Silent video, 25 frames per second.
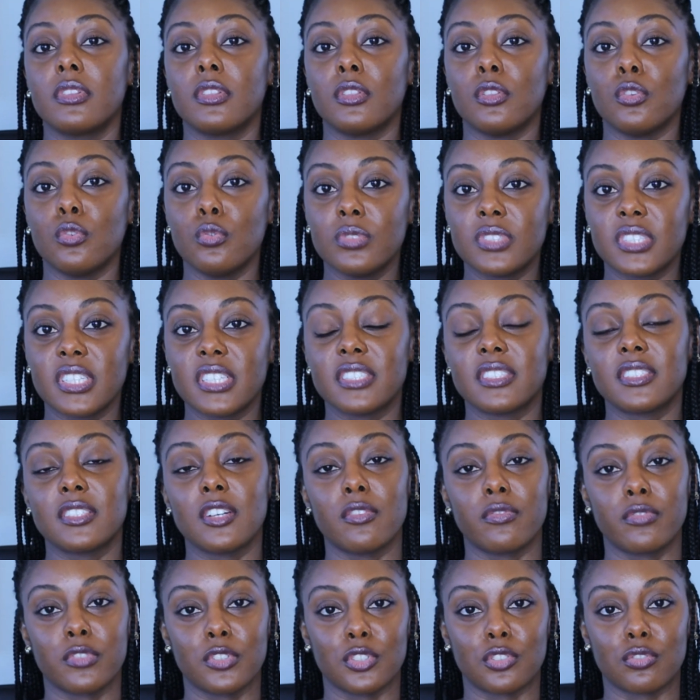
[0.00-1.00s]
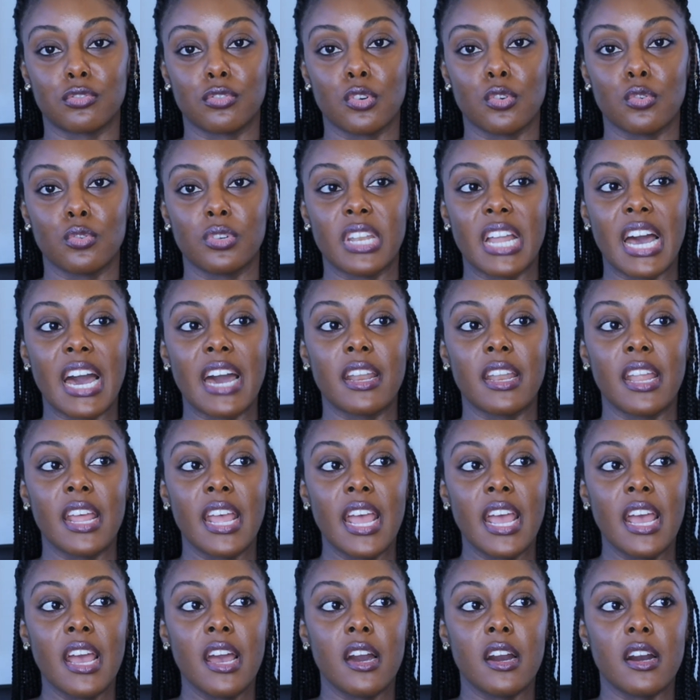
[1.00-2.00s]
losing self control, not
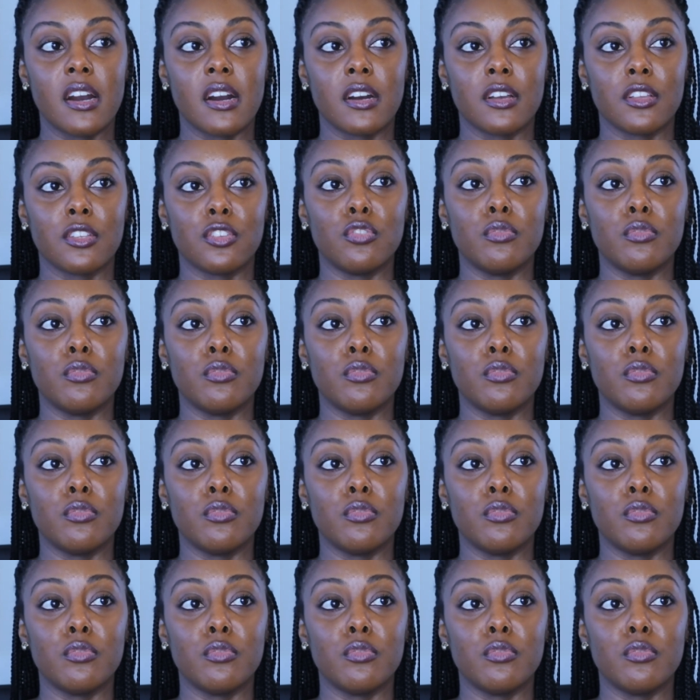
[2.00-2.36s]
uh,